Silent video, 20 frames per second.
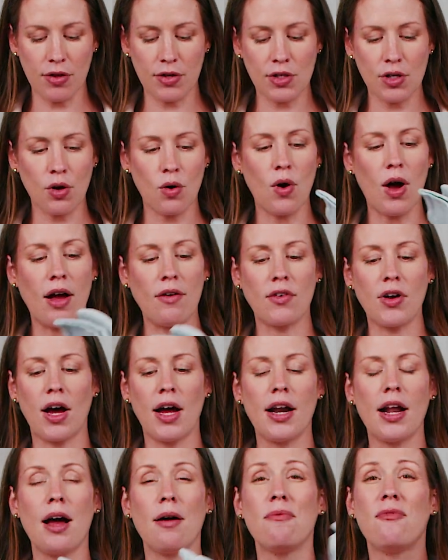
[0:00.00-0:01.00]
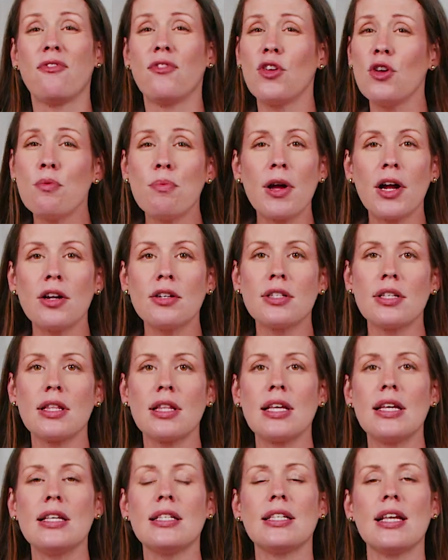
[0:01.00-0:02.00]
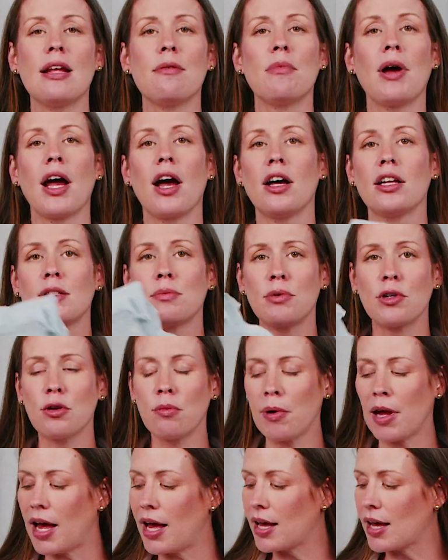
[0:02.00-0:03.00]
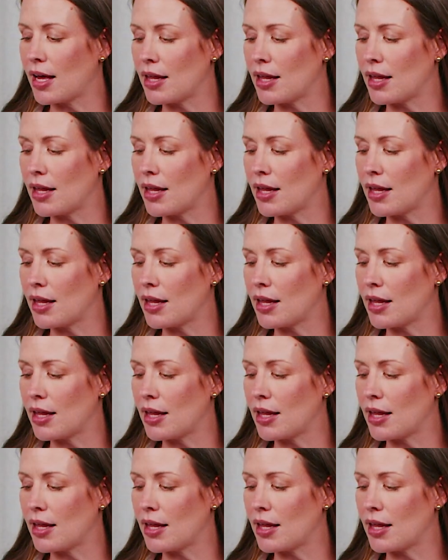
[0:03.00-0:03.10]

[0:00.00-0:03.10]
So I've got a few pairs of these in my hospital bag.